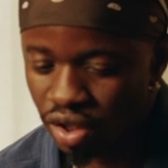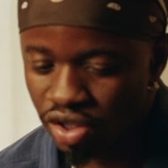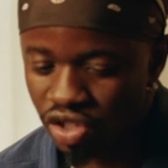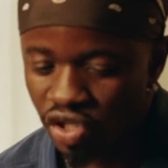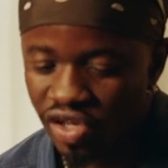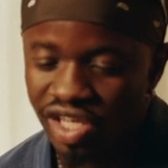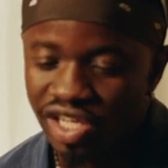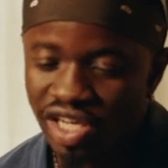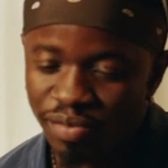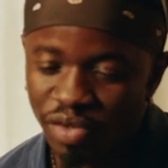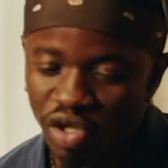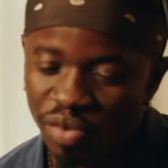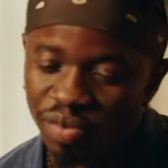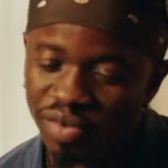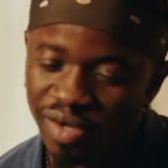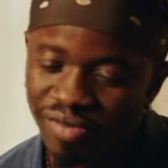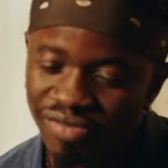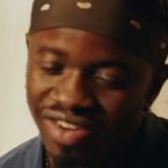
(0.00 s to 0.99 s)
So he let me
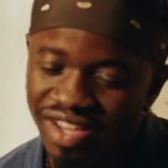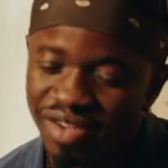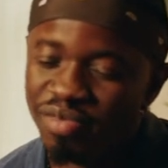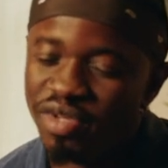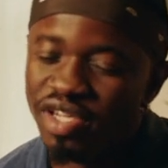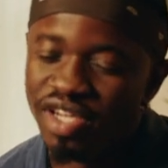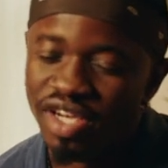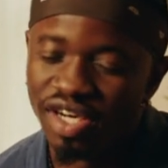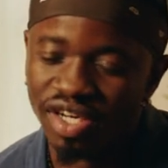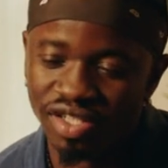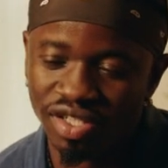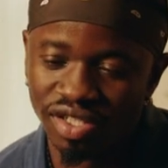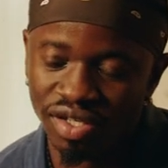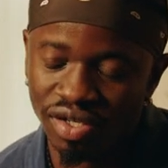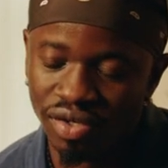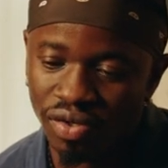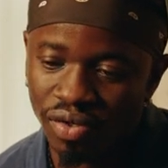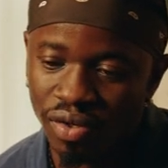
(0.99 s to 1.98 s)
open up for him years
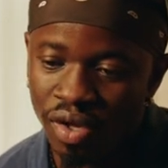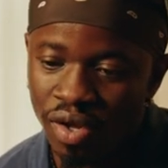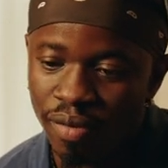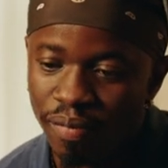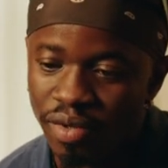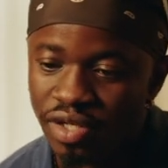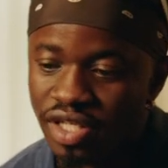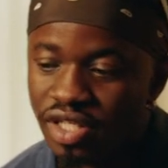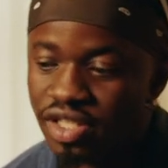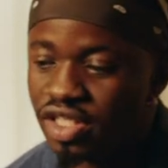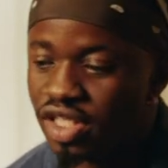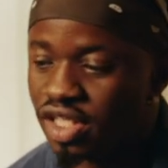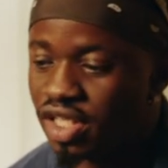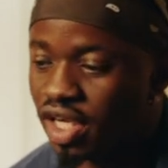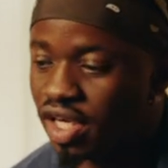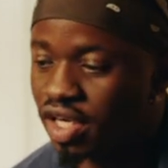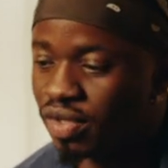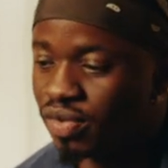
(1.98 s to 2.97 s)
ago. Mm-hmm. But then
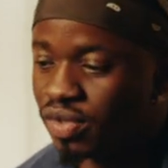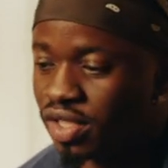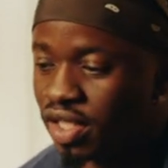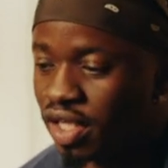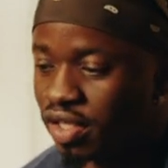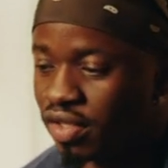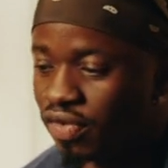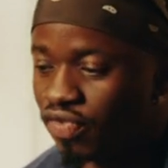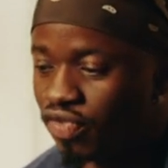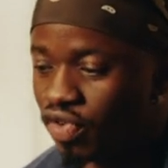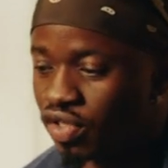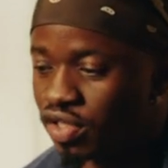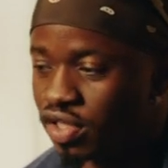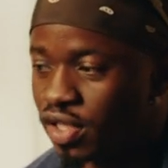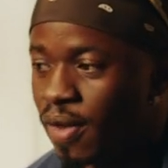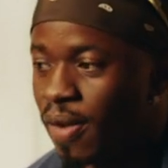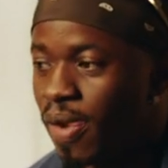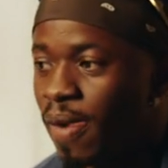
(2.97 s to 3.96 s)
Jidenna was like the
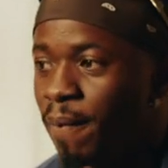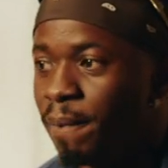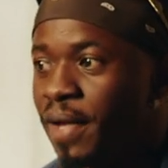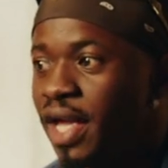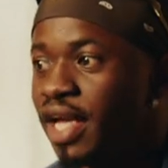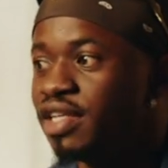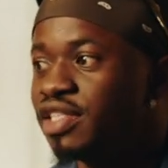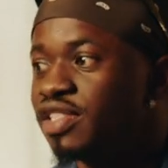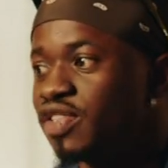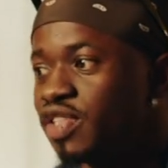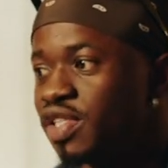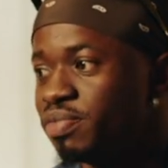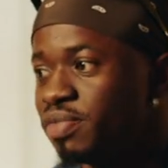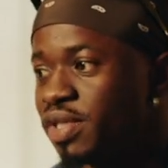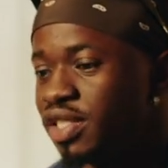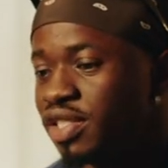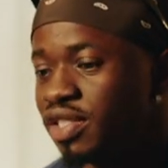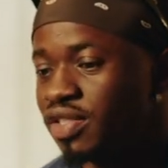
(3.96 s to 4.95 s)
first
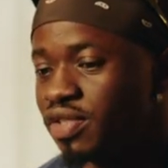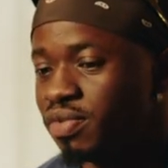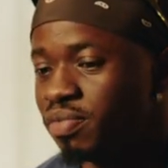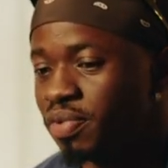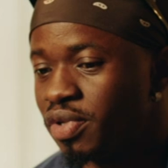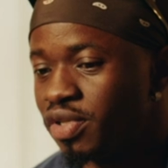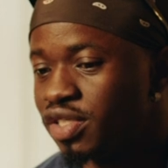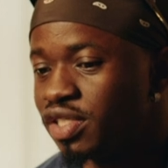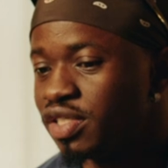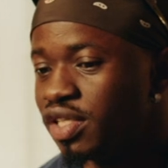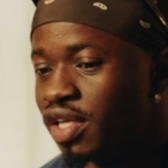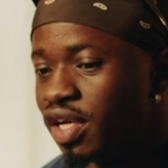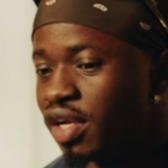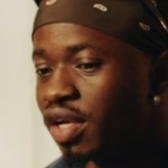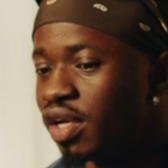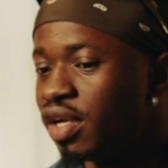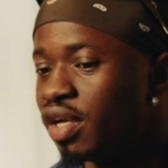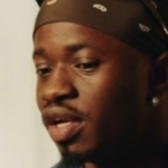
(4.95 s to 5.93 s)
mainstream person
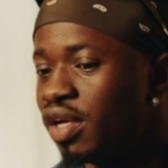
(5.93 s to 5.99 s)
that